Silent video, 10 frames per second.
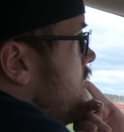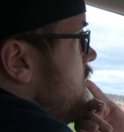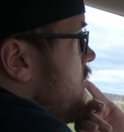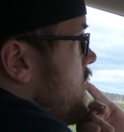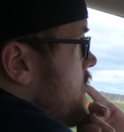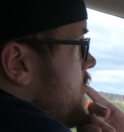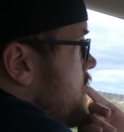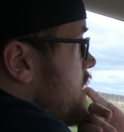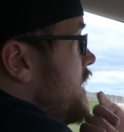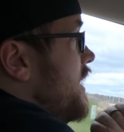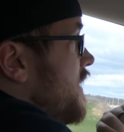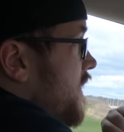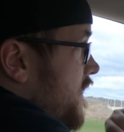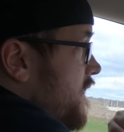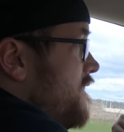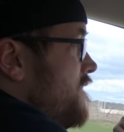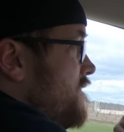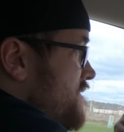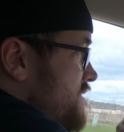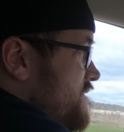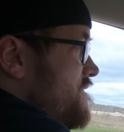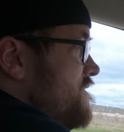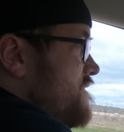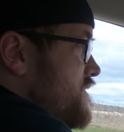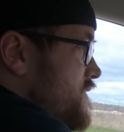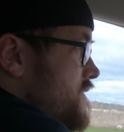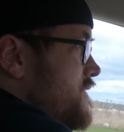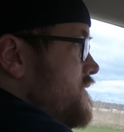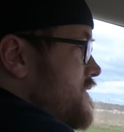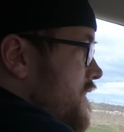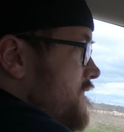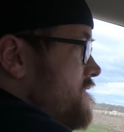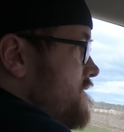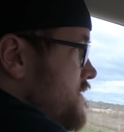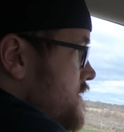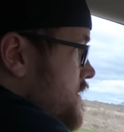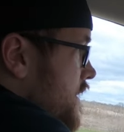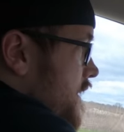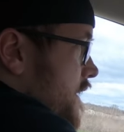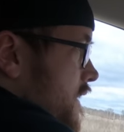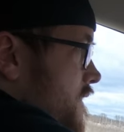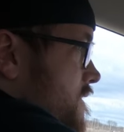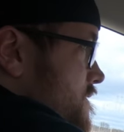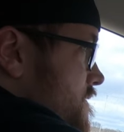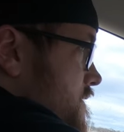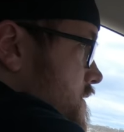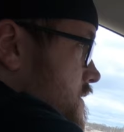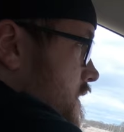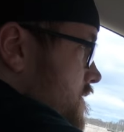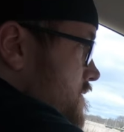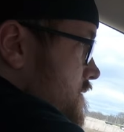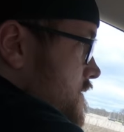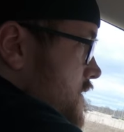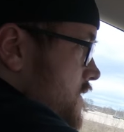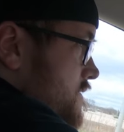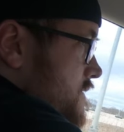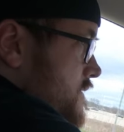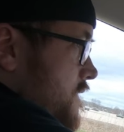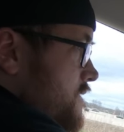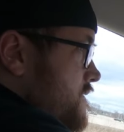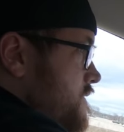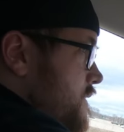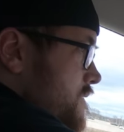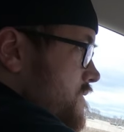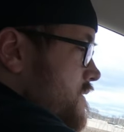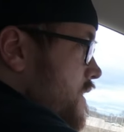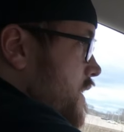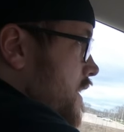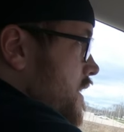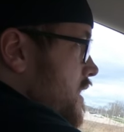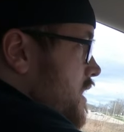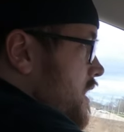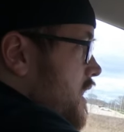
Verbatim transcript: down literally as Gert and I are driving by, but we have no idea. It ends up damaging the UNI-Dome.